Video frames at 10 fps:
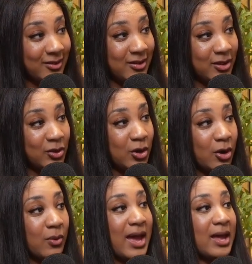
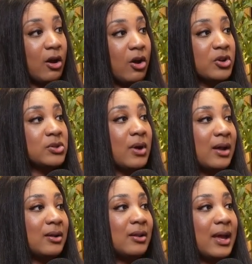And also how
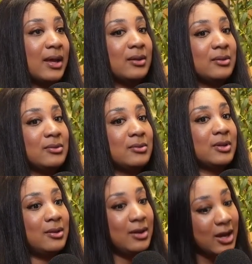to like
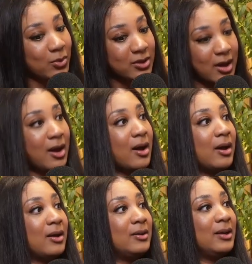connect with
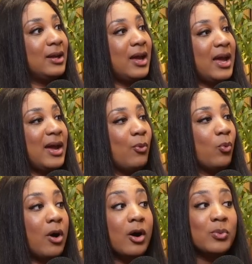God and
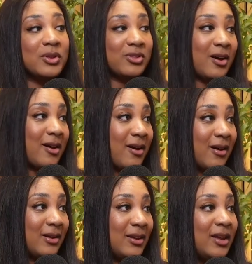walk with
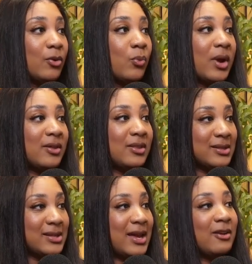God in a way
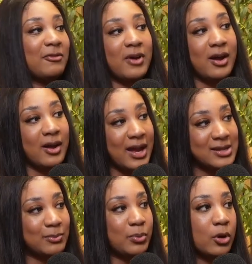that's edifying
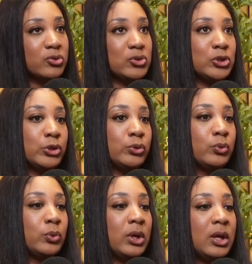as opposed
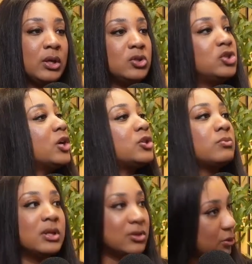to
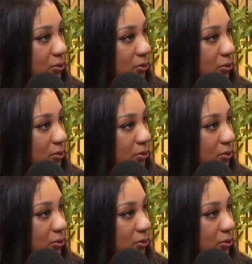judgmental.